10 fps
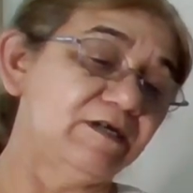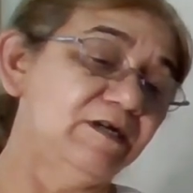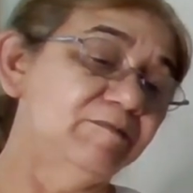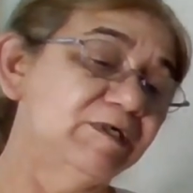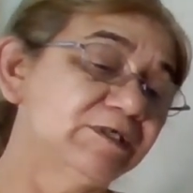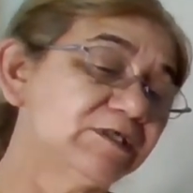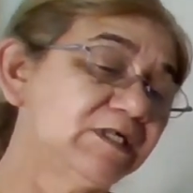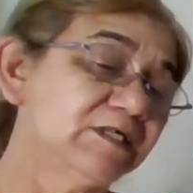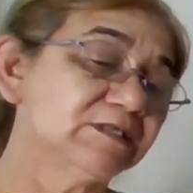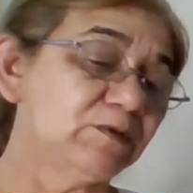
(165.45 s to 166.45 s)
how much
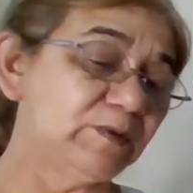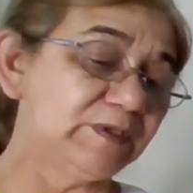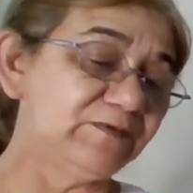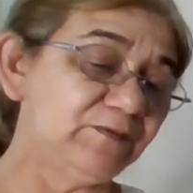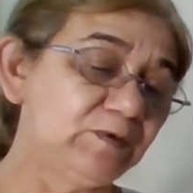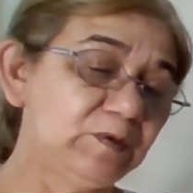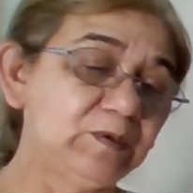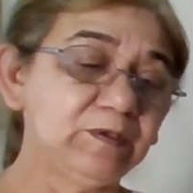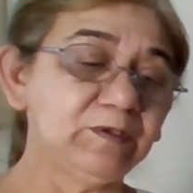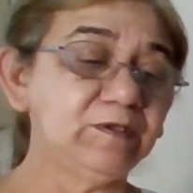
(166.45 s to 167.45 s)
he's going for.
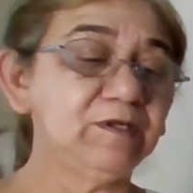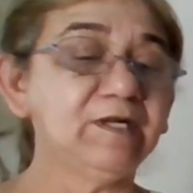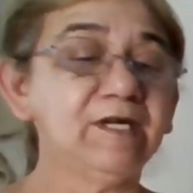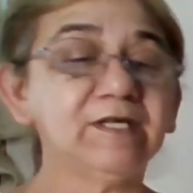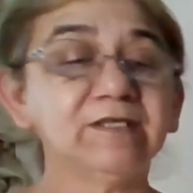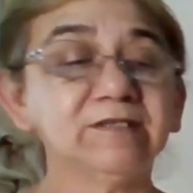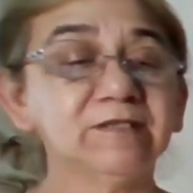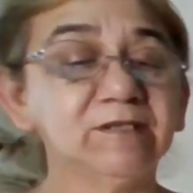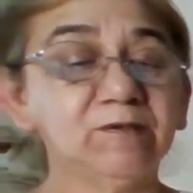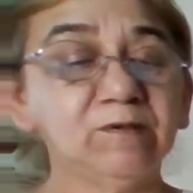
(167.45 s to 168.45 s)
I like his
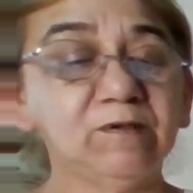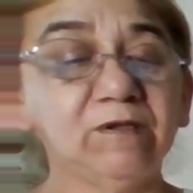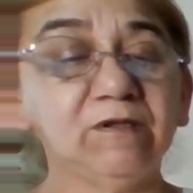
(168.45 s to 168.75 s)
little